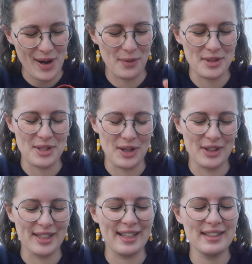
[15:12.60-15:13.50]
I was in
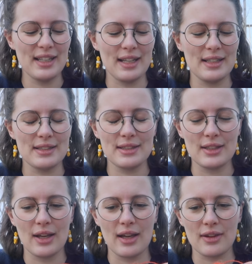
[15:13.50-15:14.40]
looking is
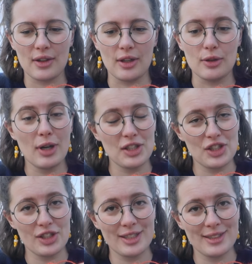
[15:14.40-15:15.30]
uh, the color
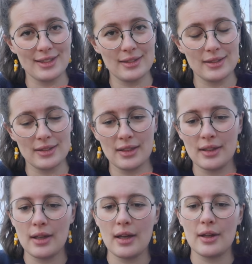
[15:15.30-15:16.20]
Rust.
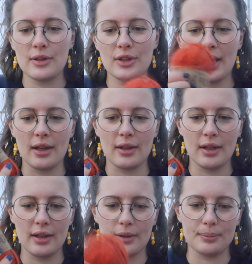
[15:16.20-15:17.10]
So yeah,
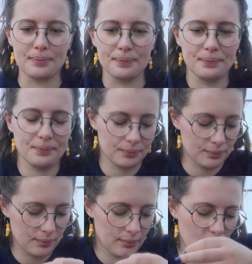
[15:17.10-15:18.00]
um,
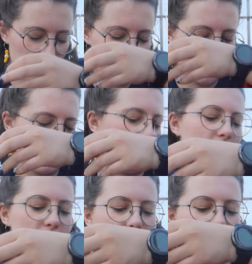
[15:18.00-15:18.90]
I think it's nice.